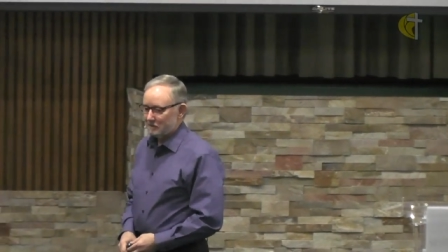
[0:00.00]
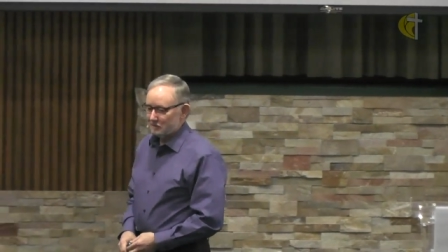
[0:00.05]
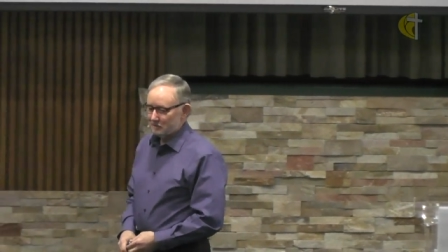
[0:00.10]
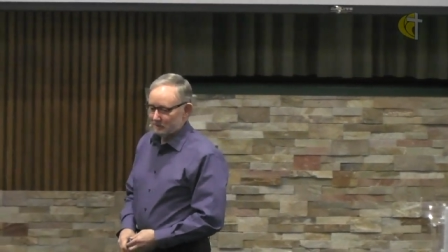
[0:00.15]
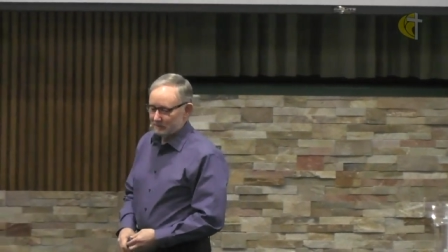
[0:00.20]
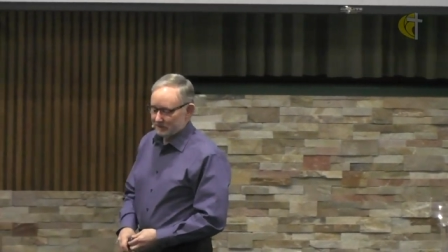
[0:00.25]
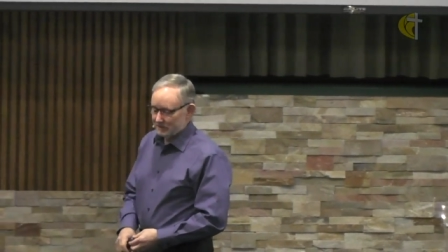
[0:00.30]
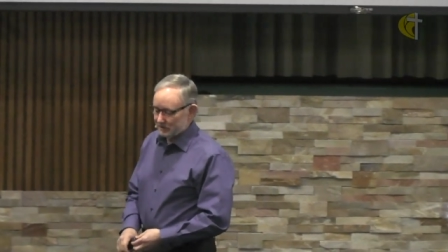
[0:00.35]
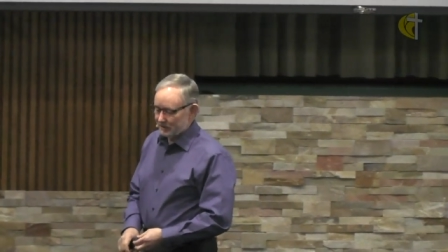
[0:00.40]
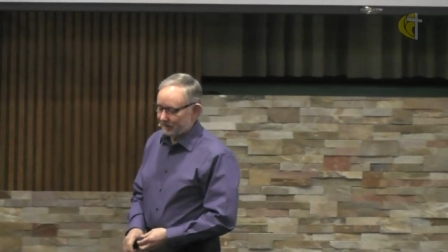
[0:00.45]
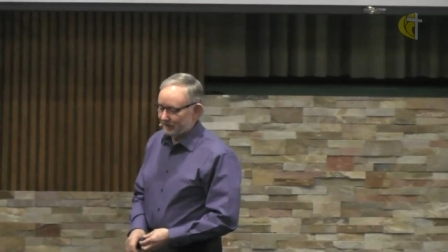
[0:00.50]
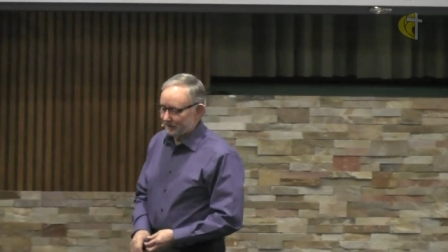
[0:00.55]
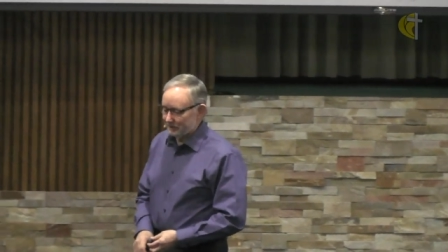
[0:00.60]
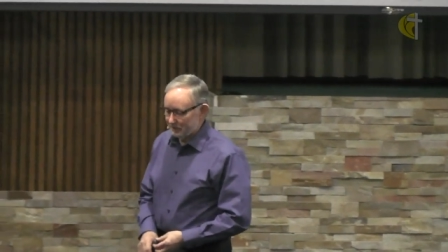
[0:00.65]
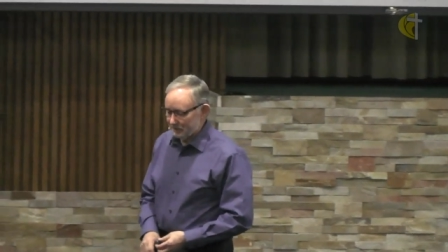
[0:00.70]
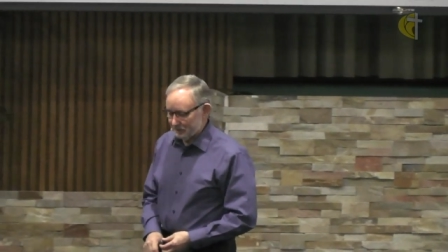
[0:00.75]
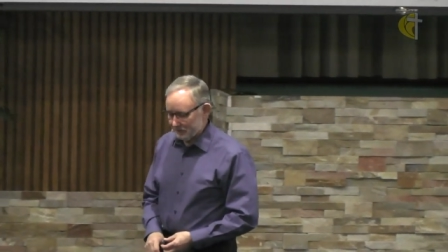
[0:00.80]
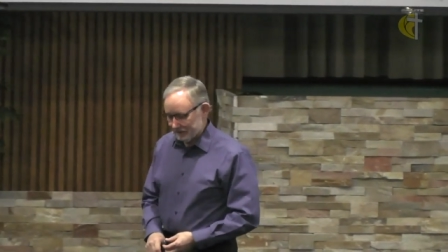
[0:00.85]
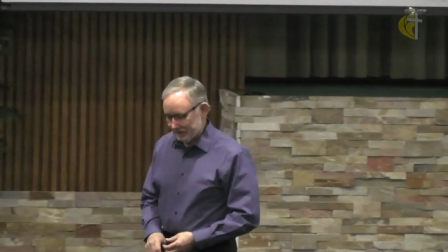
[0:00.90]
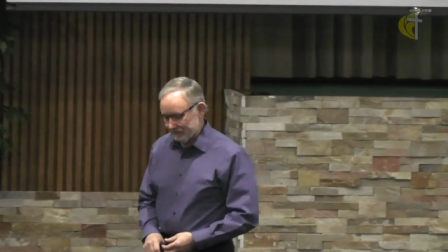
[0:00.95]
When a child
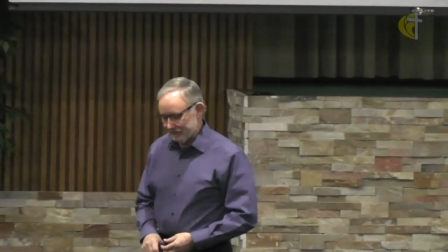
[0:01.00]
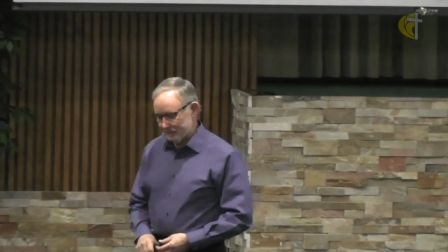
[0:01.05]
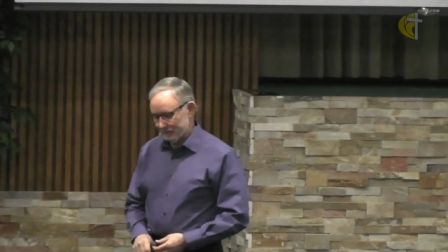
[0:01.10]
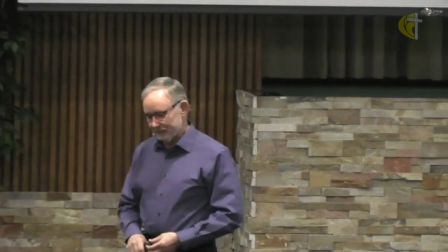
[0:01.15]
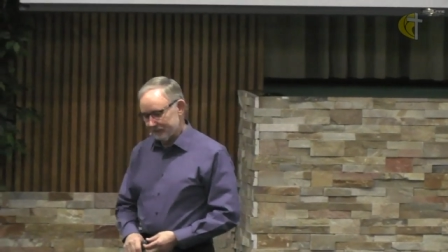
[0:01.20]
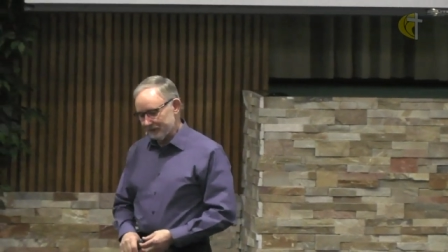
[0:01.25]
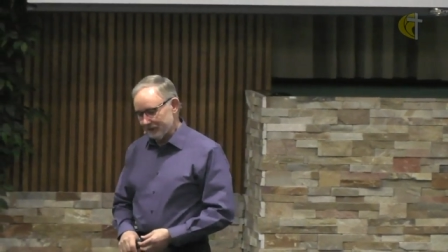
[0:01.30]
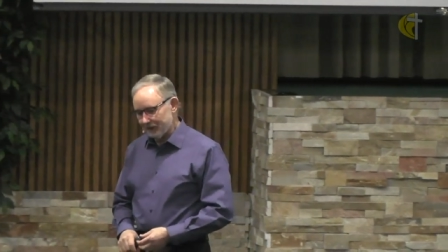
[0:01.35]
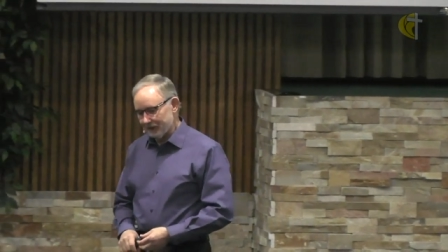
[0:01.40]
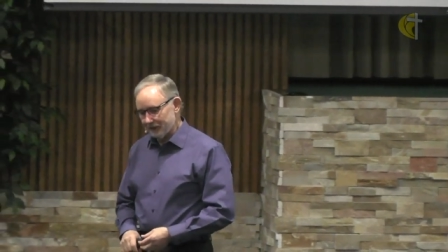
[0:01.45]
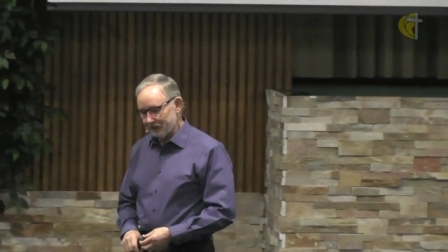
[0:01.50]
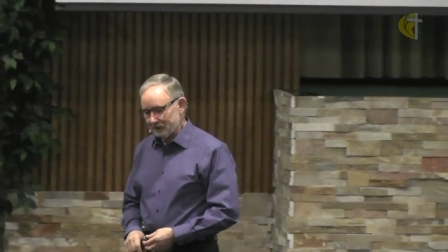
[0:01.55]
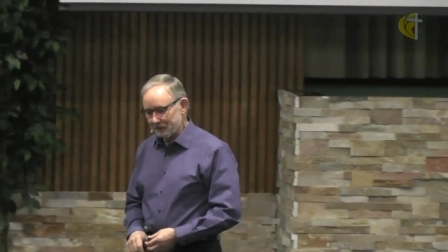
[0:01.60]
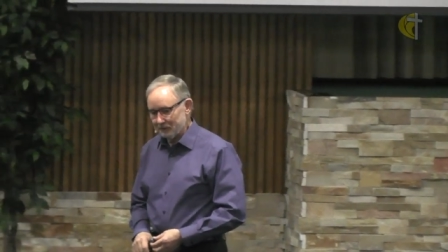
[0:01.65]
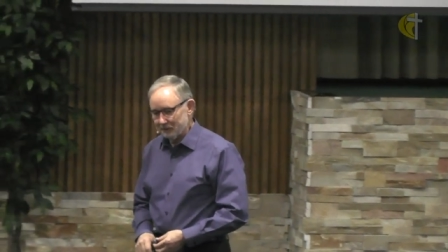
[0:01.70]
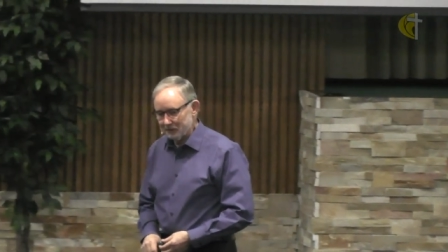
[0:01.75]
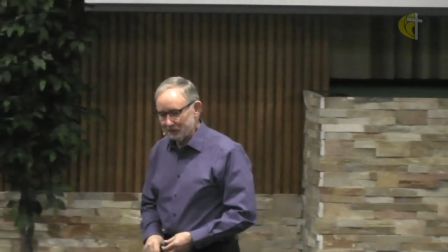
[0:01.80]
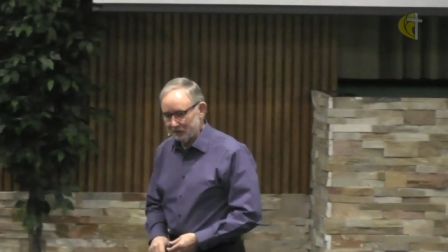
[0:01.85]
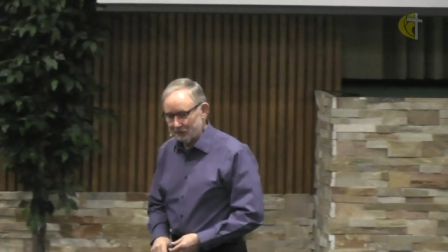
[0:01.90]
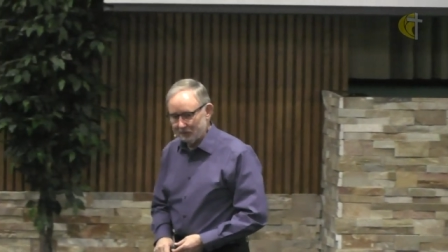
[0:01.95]
goes into a dark
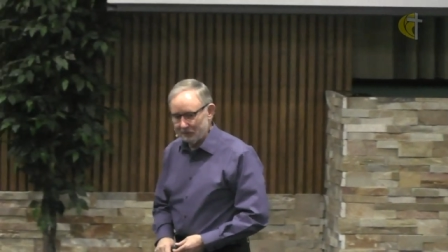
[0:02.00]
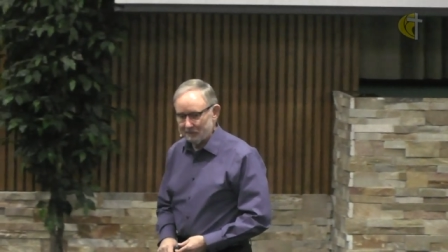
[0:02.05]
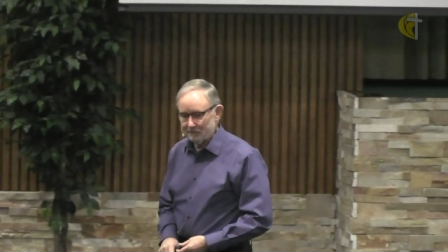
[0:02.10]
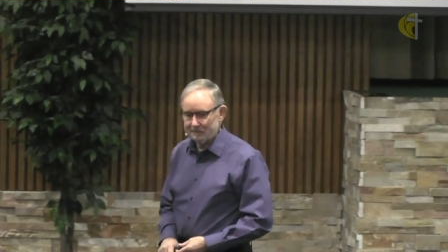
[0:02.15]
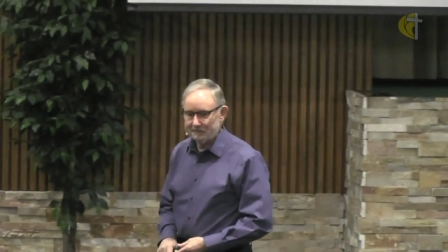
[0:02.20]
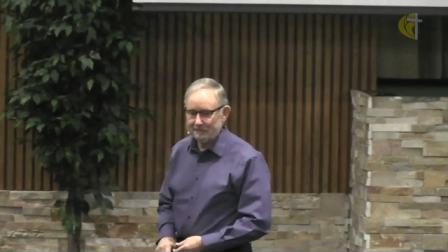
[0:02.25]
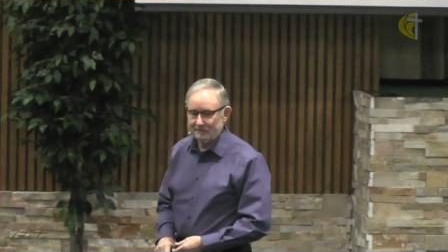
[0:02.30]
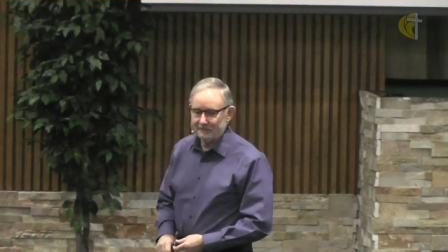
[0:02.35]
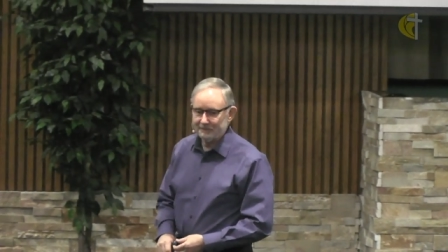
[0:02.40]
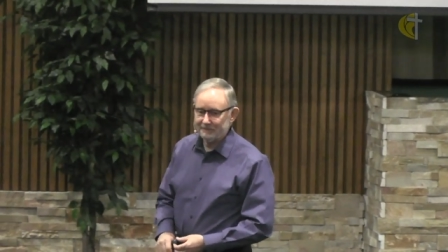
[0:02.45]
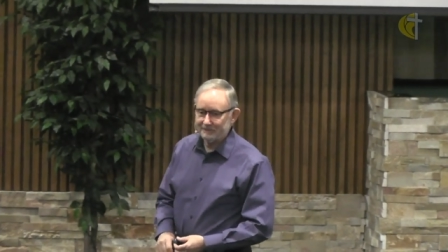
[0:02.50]
room,